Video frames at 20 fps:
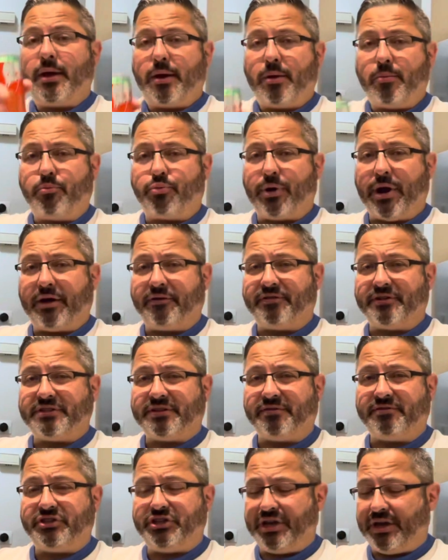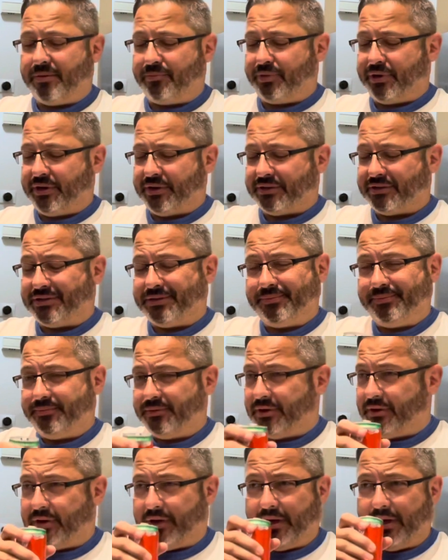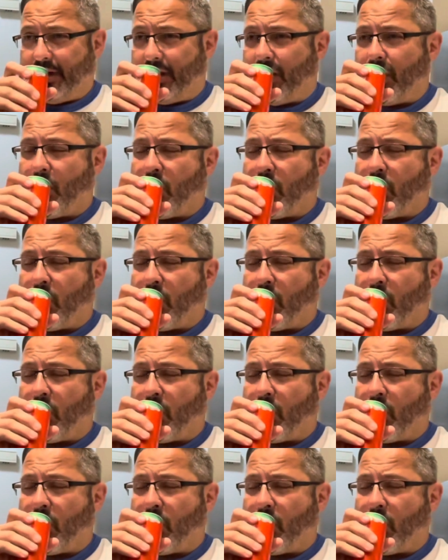Breakfast of champions. Ugh.